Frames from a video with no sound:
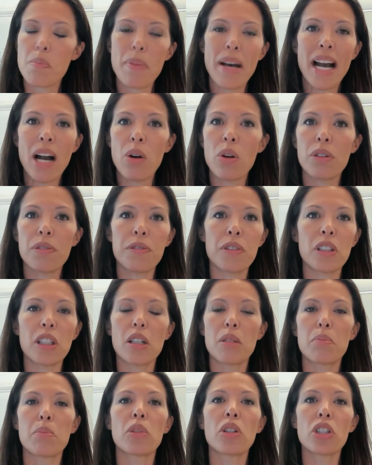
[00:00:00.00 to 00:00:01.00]
powerful
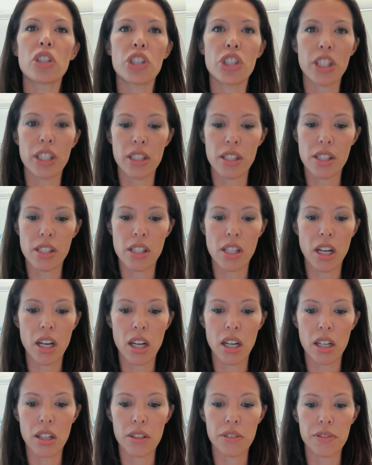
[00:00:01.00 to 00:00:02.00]
emergence
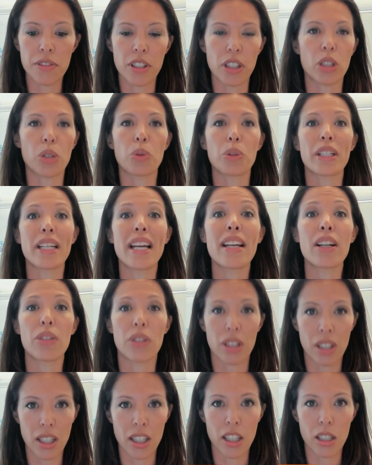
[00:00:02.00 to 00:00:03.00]
of the creator
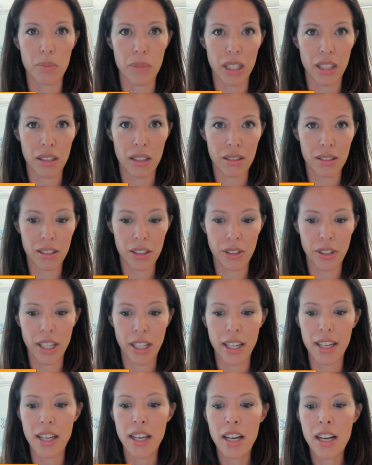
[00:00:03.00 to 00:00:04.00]
economy
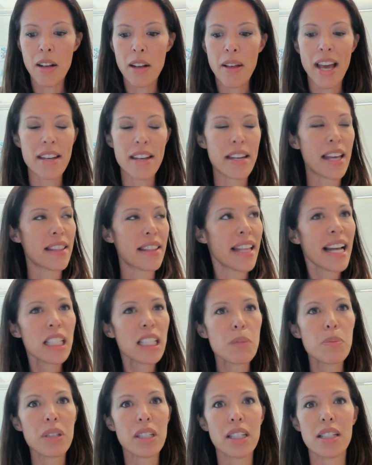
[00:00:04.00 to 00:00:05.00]
okay and and that's
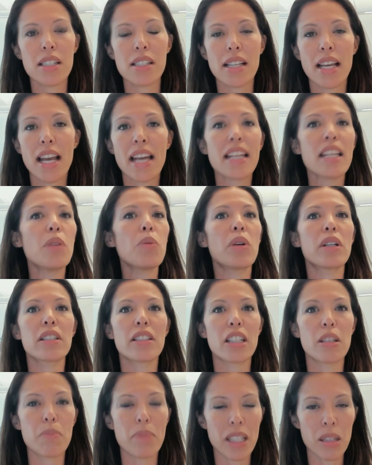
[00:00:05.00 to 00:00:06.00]
because anyone
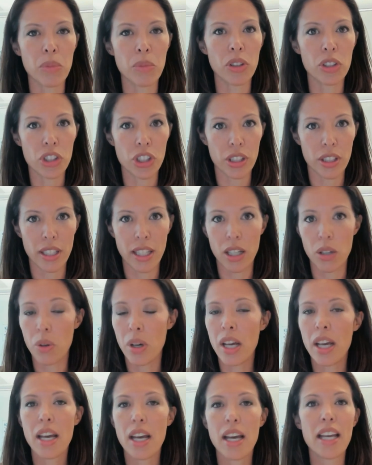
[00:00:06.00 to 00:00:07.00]
can be a merchant now
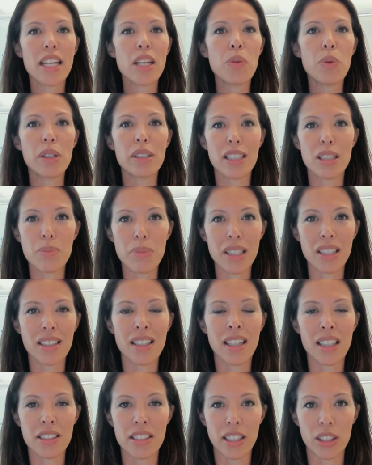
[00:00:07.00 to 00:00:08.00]
anyone can be a
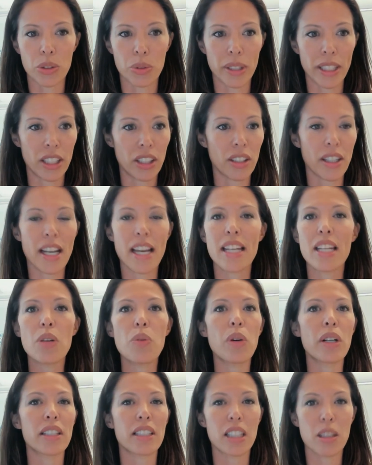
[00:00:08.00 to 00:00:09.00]
content creator,
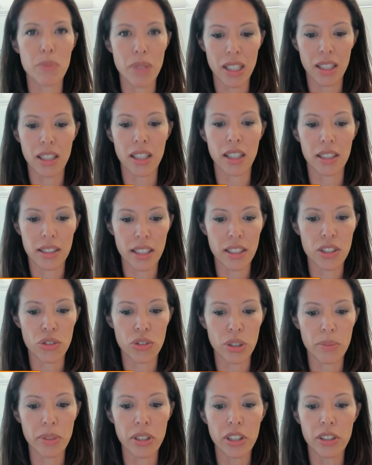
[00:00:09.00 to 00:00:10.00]
anyone can be a content
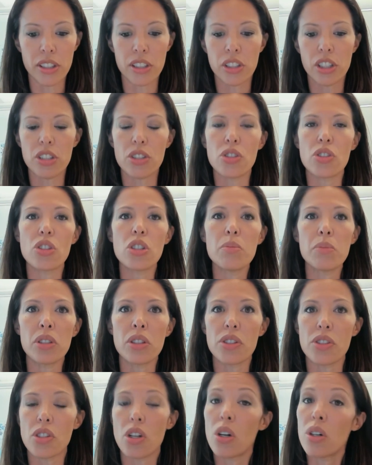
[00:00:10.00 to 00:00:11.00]
distributor, and
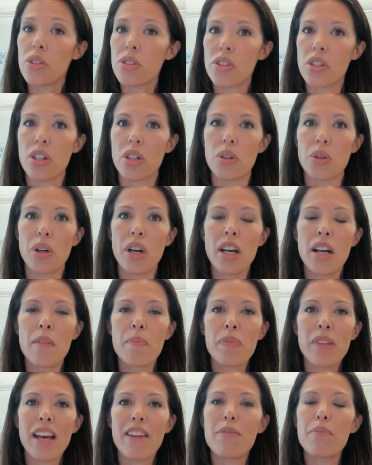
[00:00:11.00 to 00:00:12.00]
consumers also
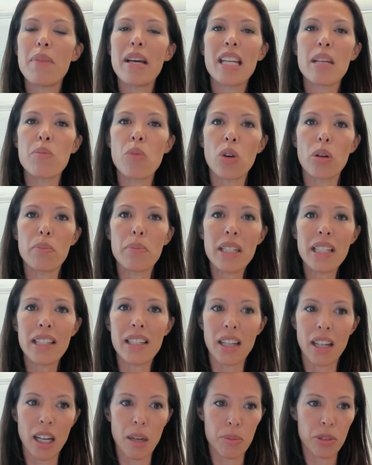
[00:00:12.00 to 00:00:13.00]
have many more
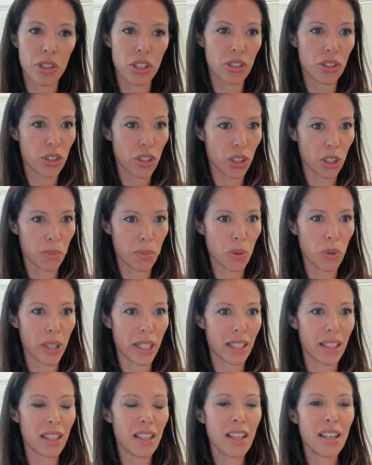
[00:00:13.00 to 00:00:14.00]
media options to your
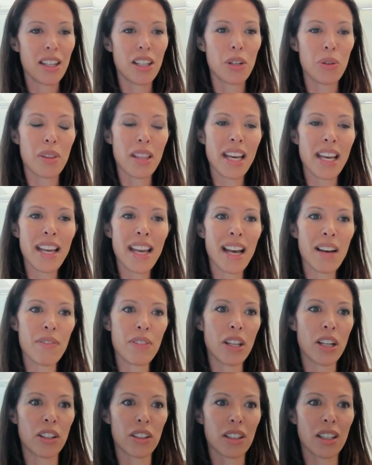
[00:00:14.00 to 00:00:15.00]
point. You know, they have
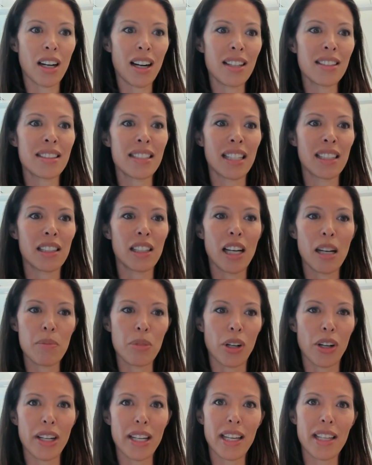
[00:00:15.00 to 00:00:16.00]
their content
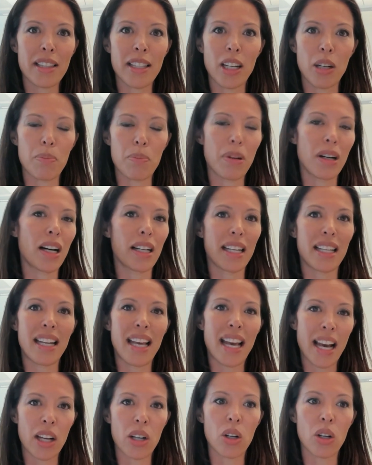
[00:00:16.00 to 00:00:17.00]
library in their pocket
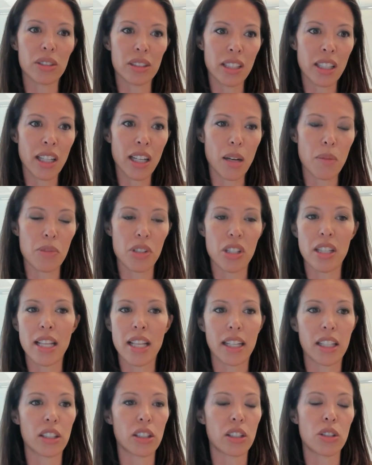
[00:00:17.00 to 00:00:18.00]
at all times, and they
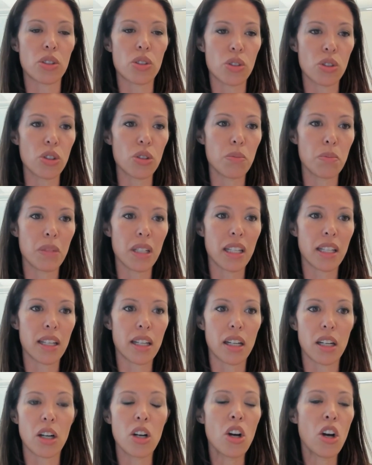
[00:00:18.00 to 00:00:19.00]
can consume
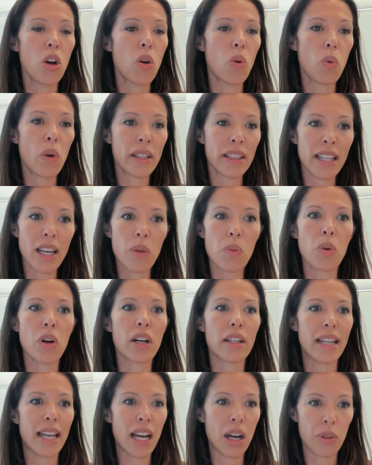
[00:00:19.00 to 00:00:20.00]
media when they
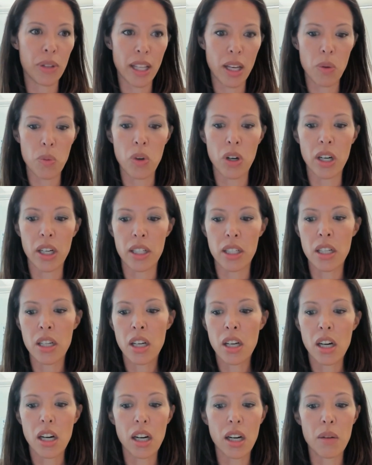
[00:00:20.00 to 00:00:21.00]
want, how they want,
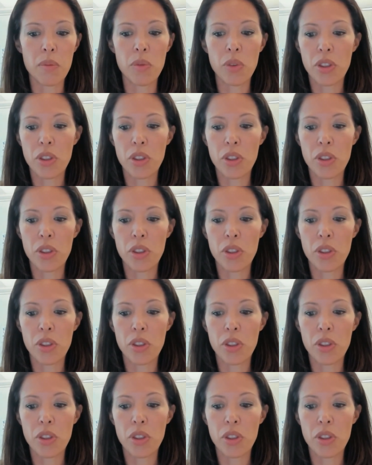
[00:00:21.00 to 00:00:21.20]
um,